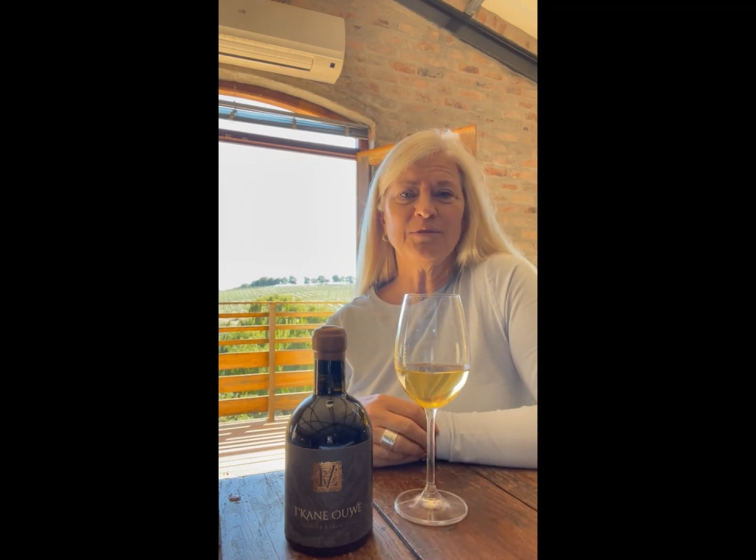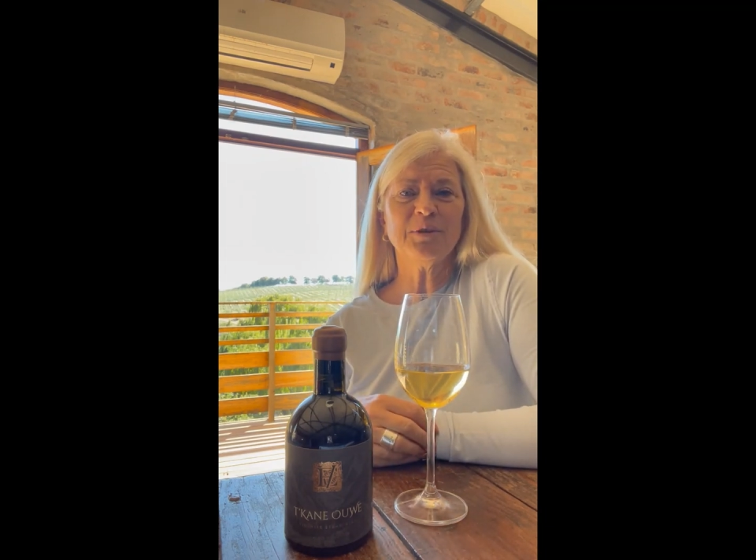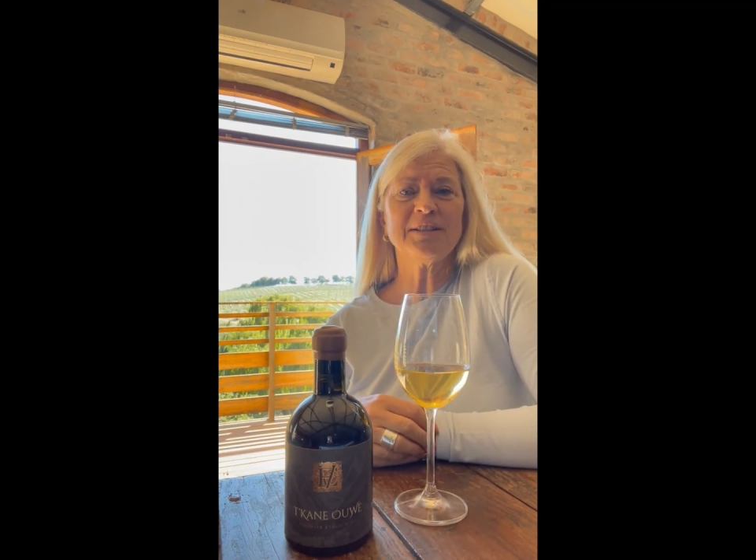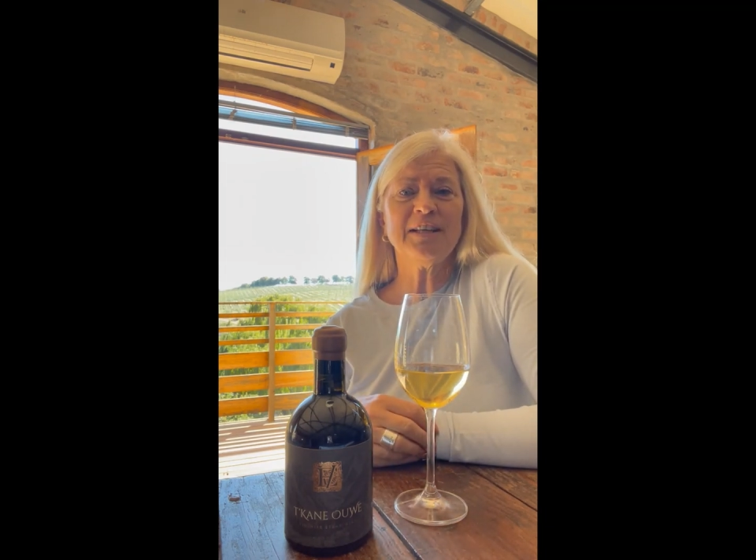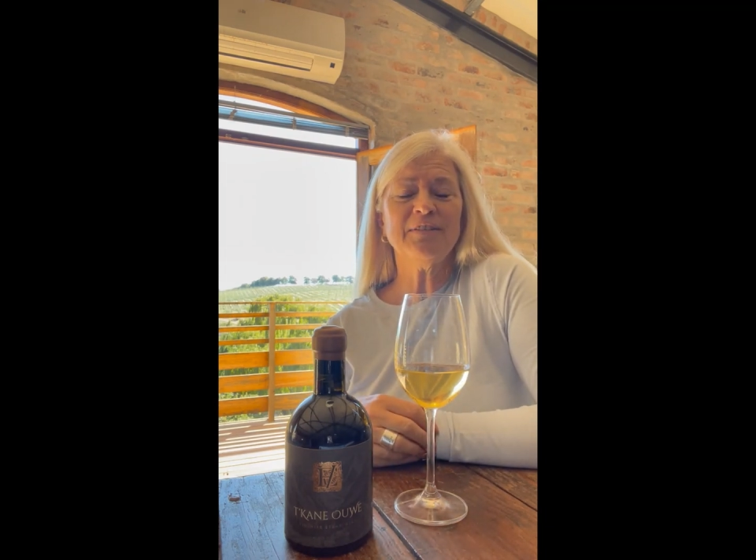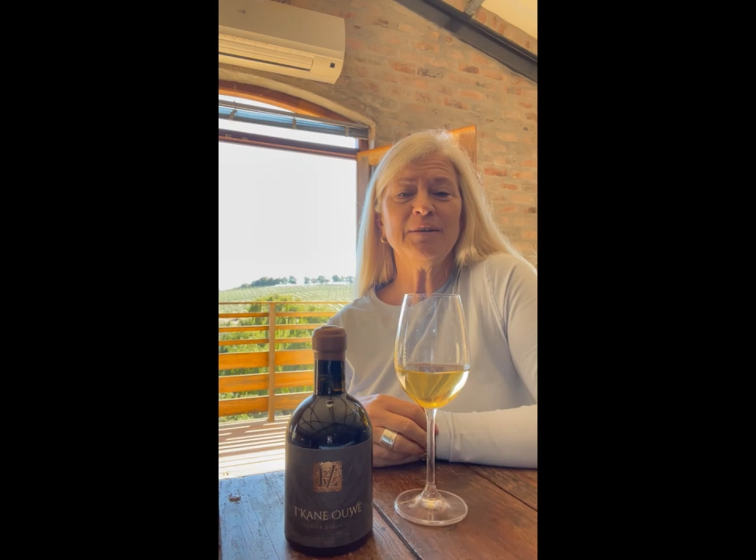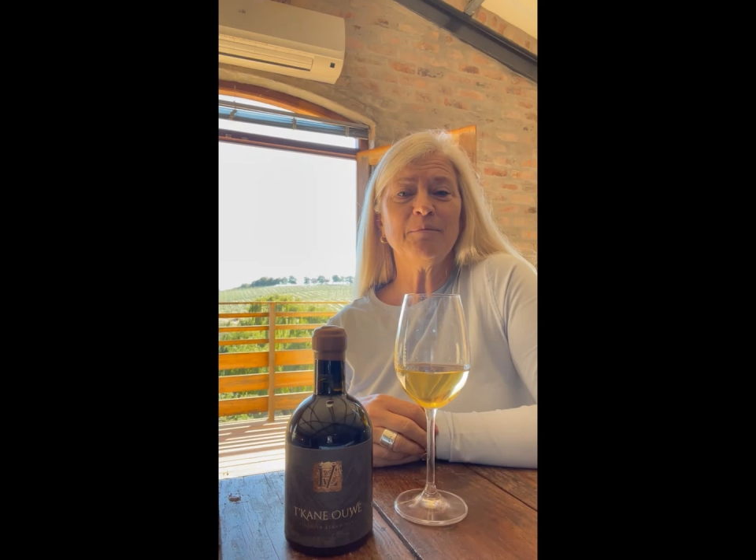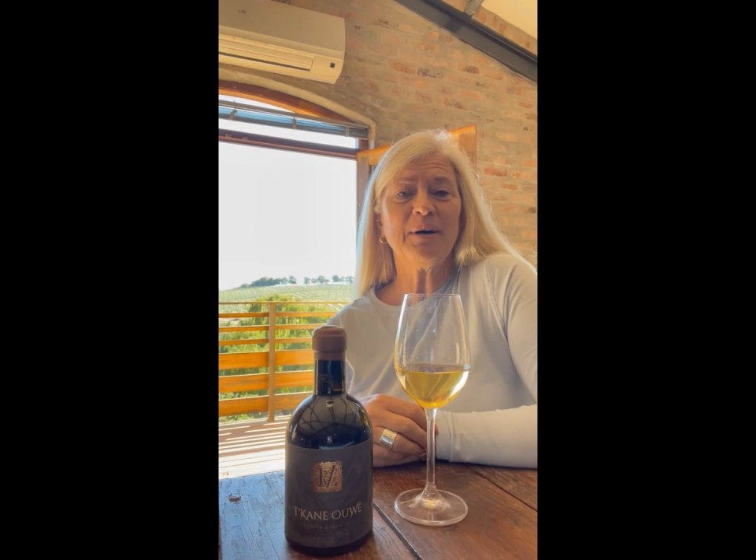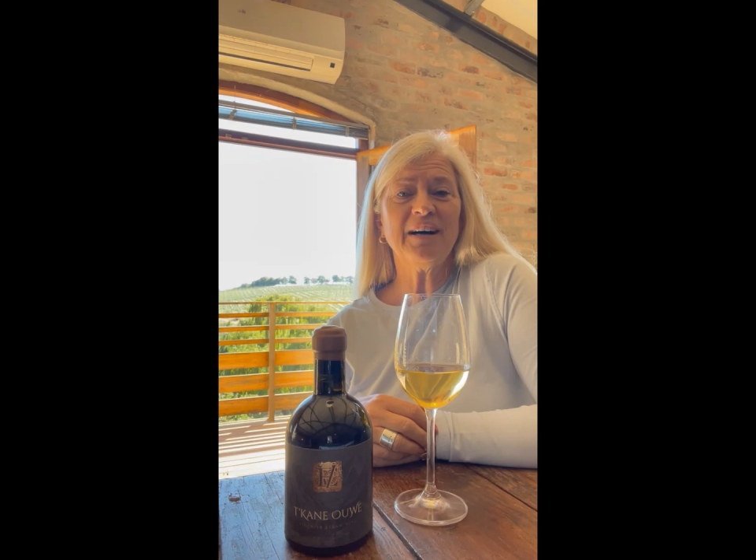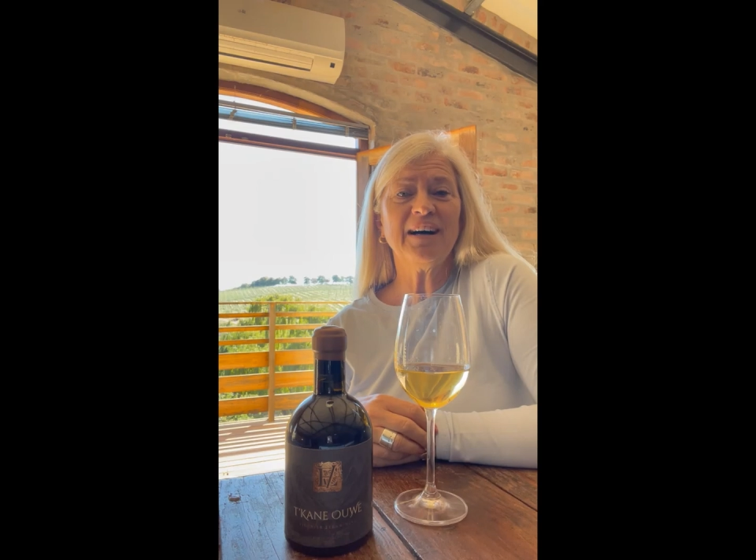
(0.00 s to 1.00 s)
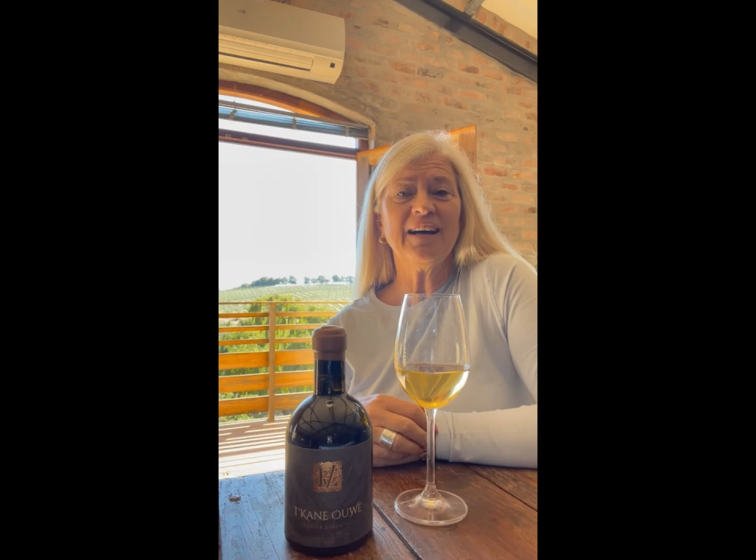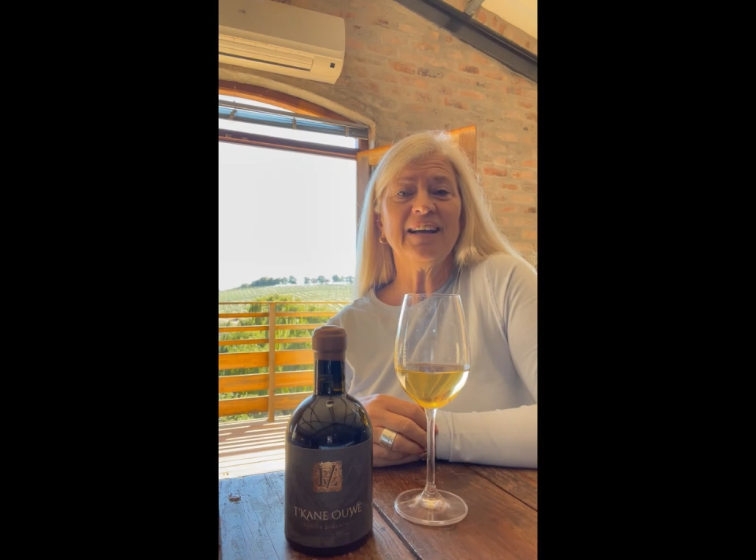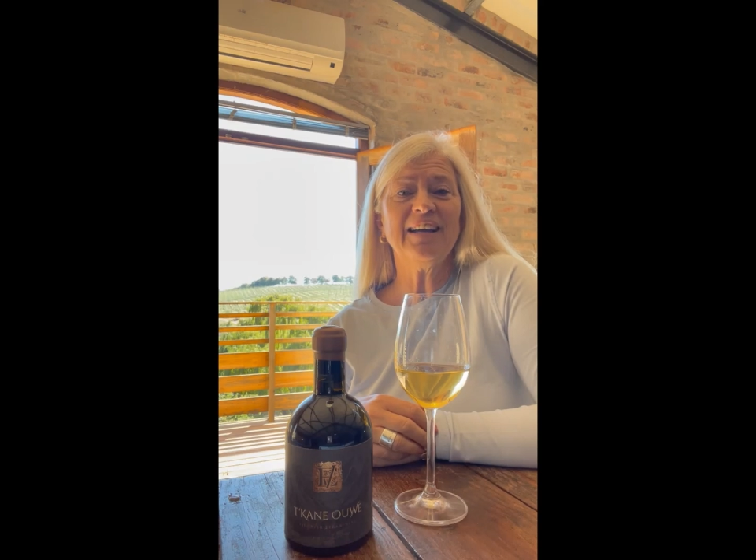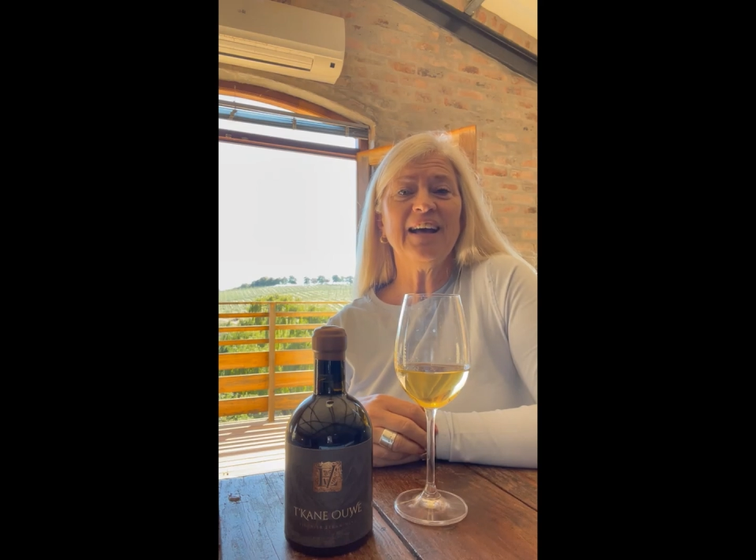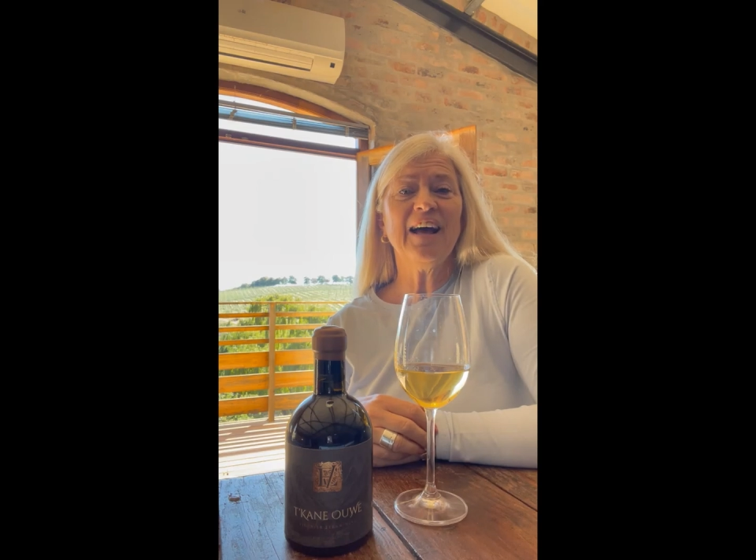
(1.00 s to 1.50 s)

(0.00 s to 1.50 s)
was given by